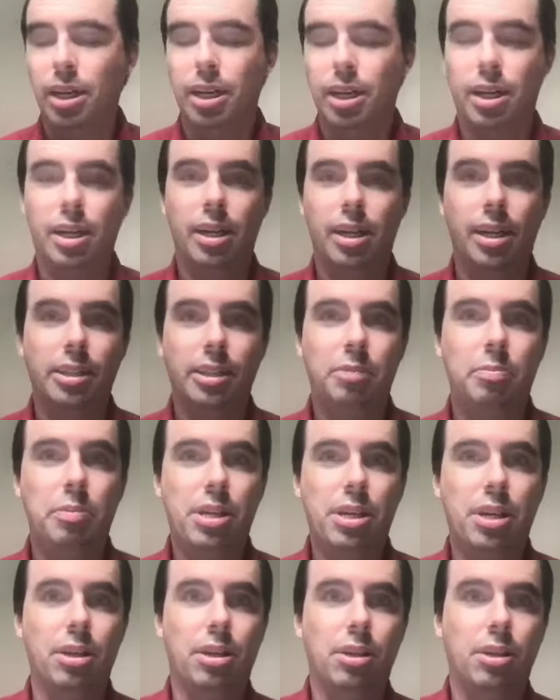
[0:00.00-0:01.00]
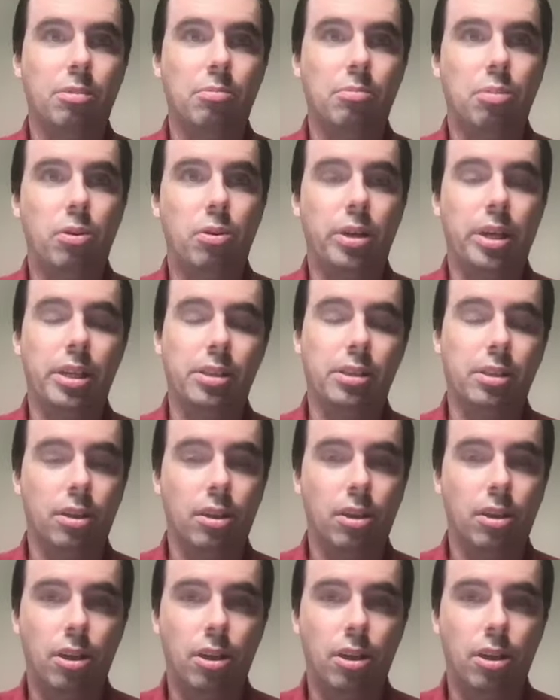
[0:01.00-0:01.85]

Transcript: Uh, and speaking of good points,